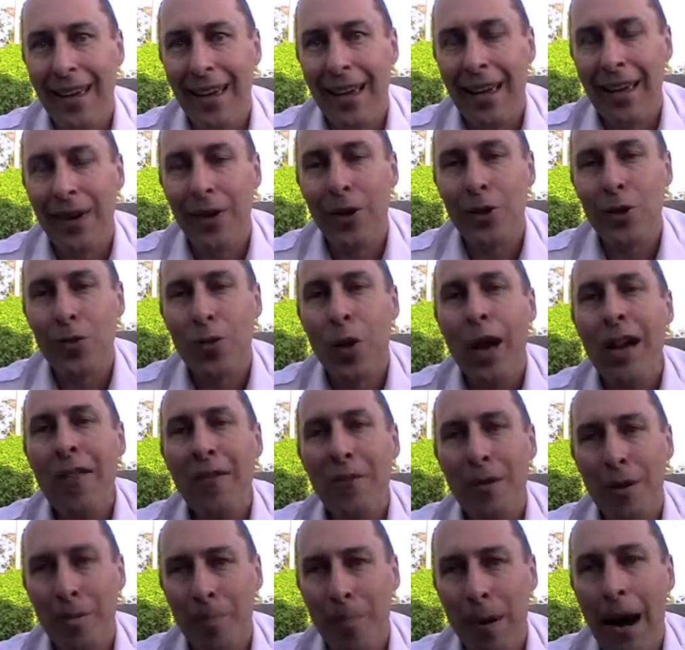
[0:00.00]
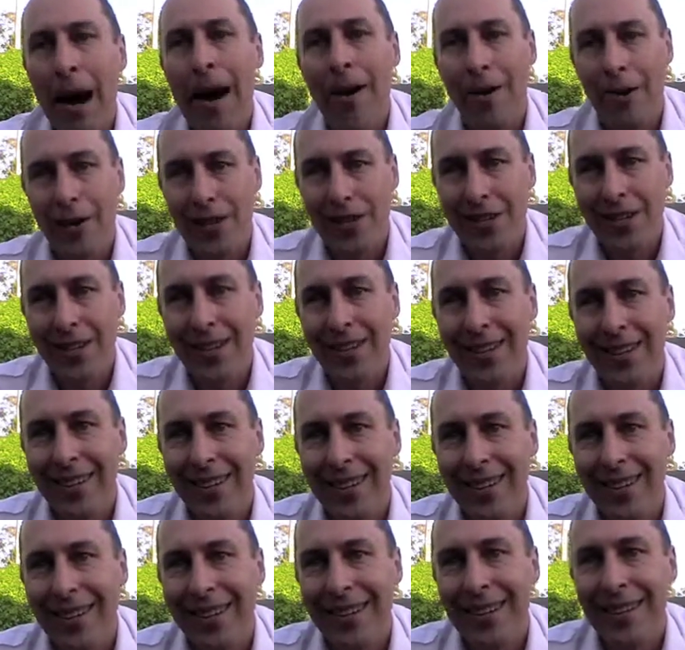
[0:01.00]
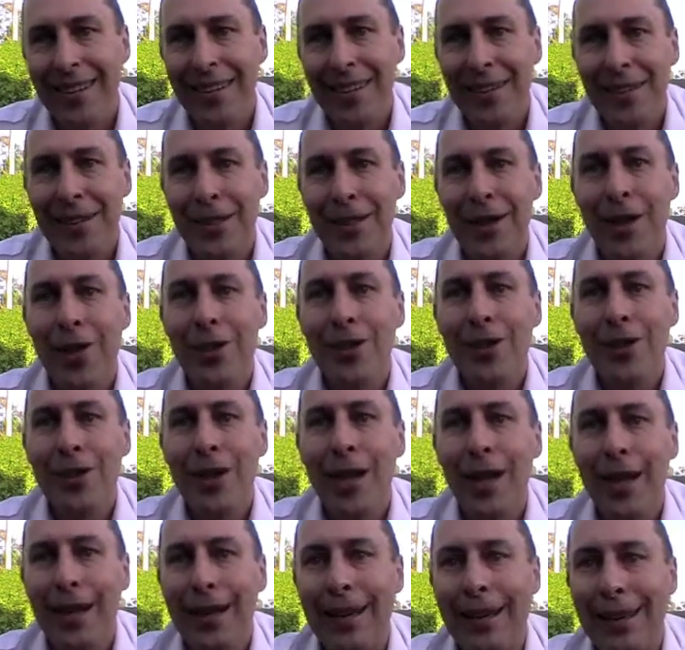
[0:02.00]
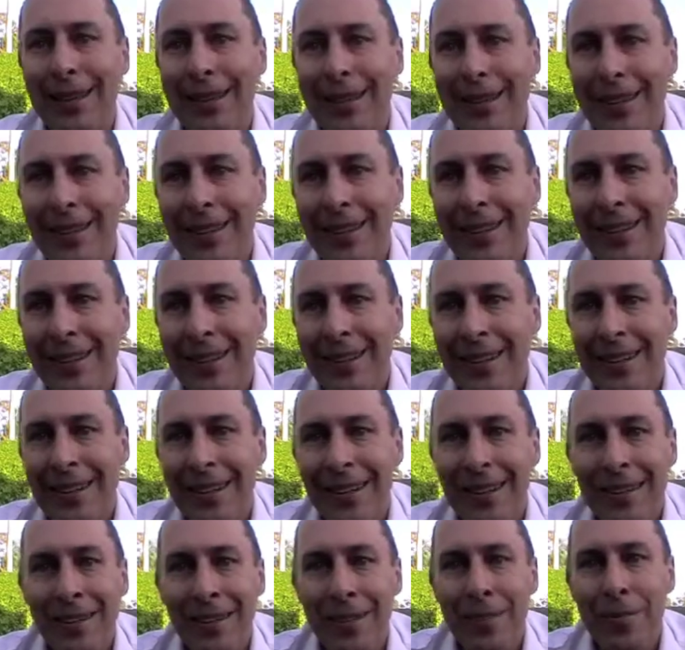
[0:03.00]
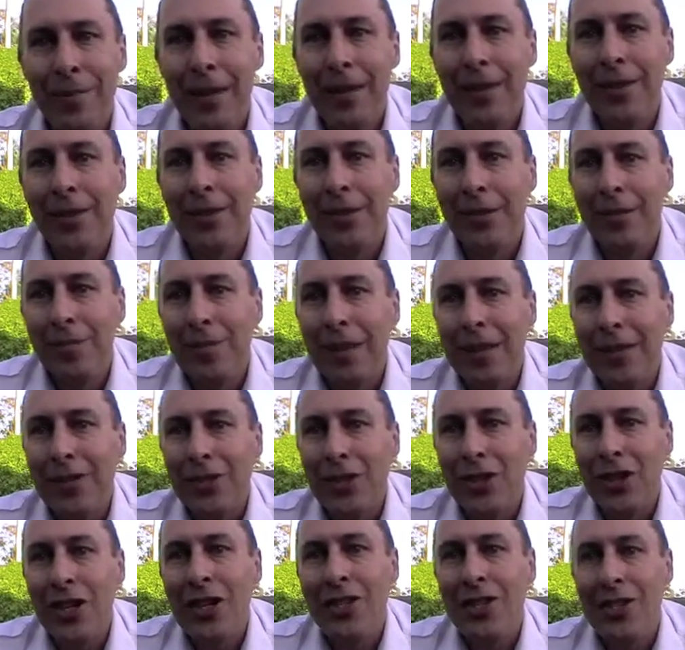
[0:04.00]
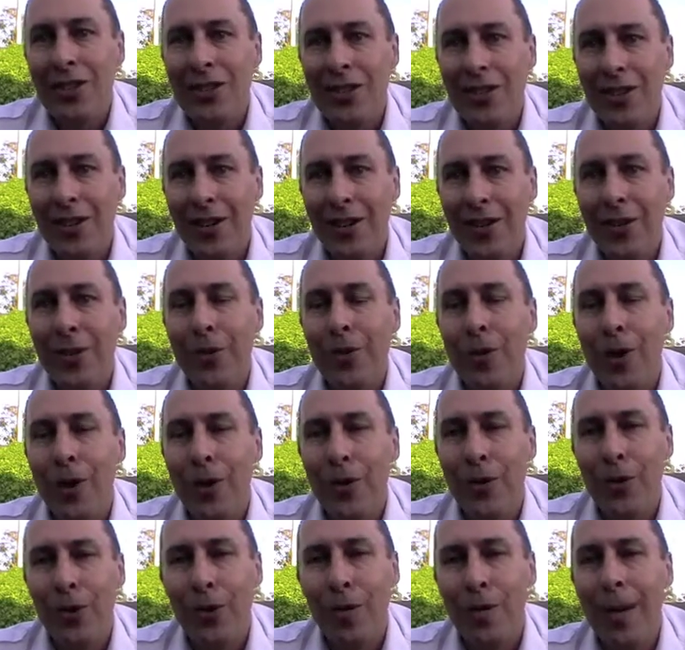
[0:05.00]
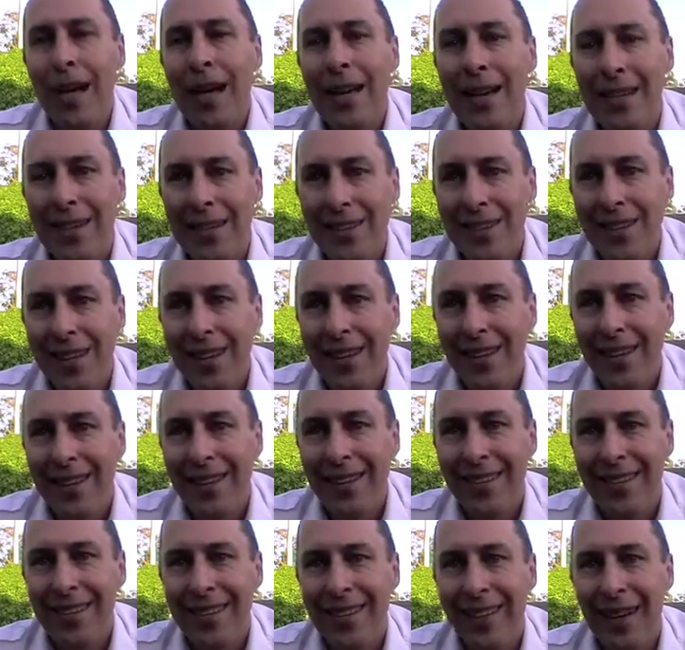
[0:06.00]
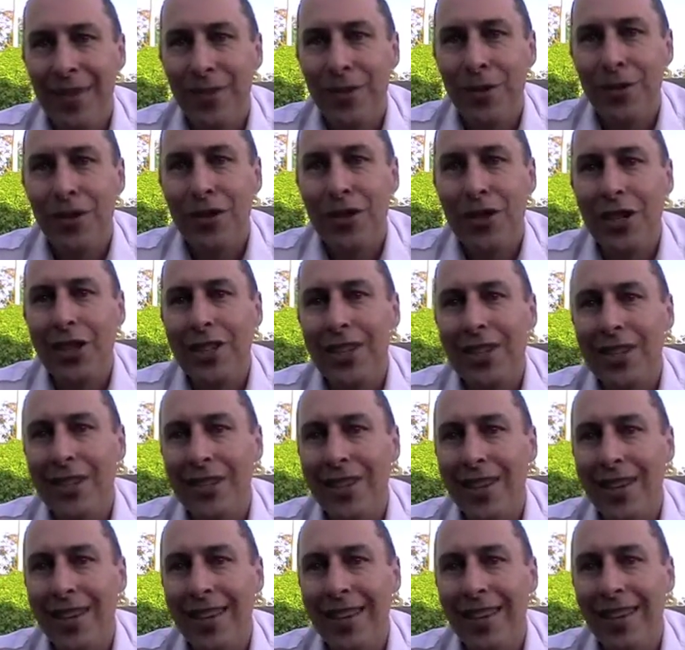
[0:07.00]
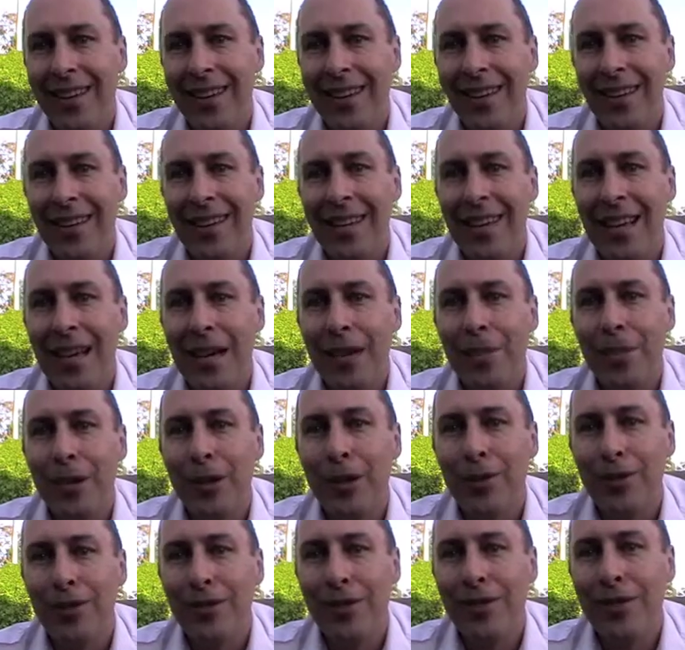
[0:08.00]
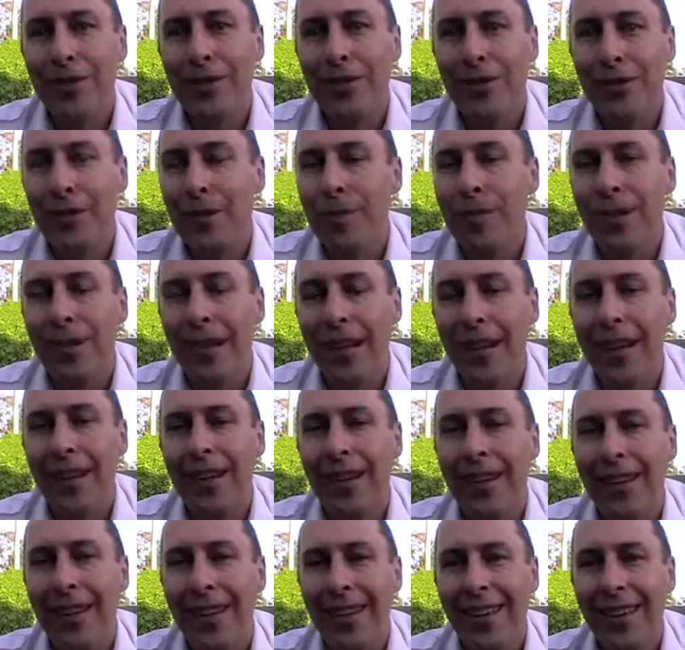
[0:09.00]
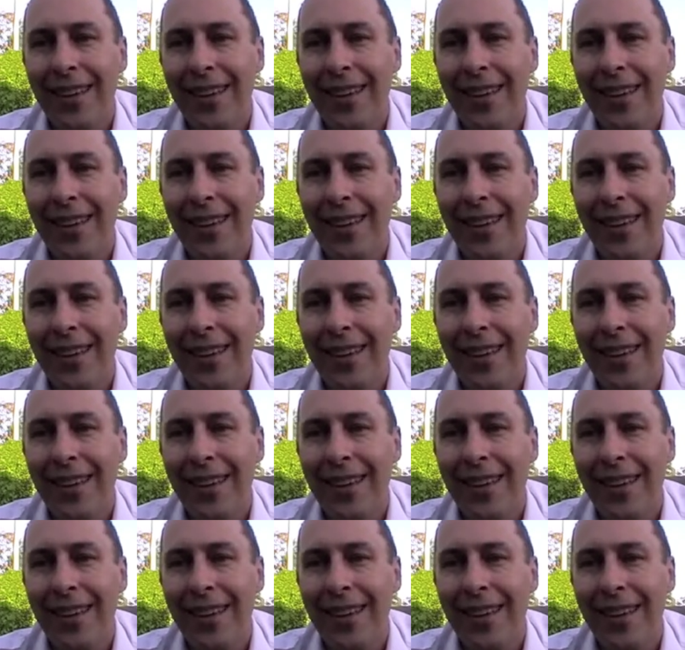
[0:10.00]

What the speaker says: And I was rather embarrassed that I was like the men that met Jesus on the road to Emmaus after Jesus had been risen from the dead,